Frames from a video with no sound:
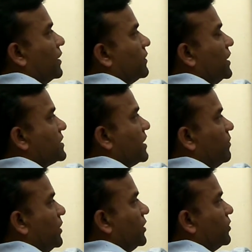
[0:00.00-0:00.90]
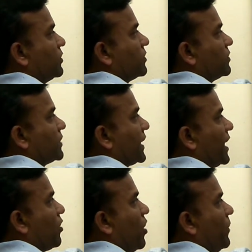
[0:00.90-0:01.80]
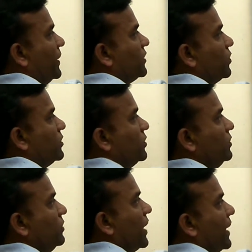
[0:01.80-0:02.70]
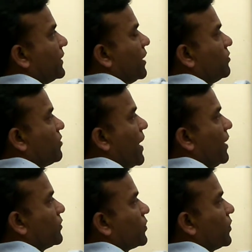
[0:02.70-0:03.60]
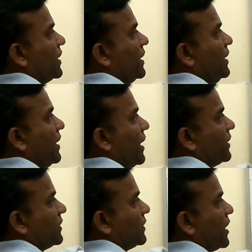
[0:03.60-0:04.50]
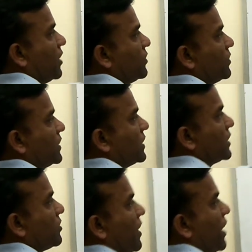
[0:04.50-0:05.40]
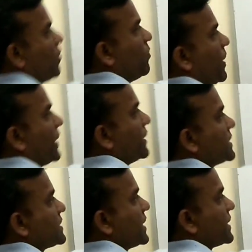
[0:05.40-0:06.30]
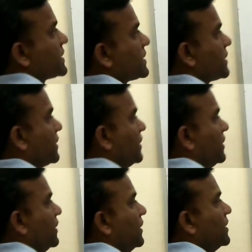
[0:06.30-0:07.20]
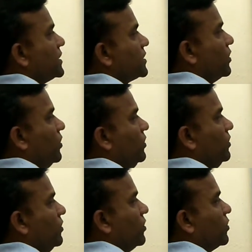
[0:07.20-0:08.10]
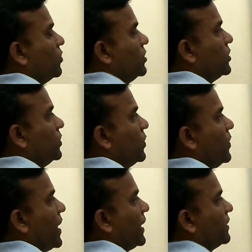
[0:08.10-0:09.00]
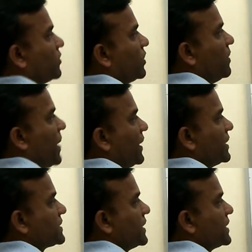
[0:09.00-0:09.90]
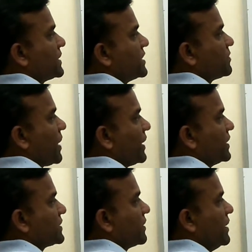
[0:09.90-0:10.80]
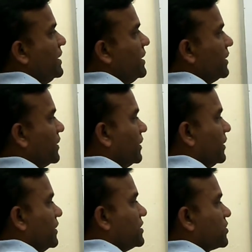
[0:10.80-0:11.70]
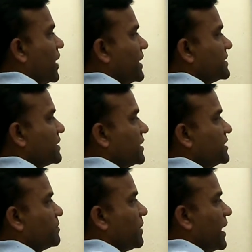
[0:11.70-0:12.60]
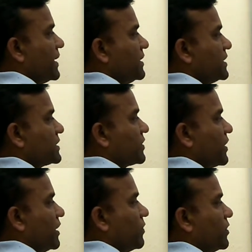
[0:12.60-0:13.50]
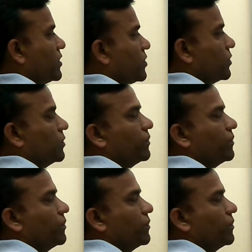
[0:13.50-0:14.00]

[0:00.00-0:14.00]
This number you taking common root 2 and now you have 3 and now here you have minus 6. So root 2 and 3 minus 6 is minus 3. So answer is minus 3 root 2.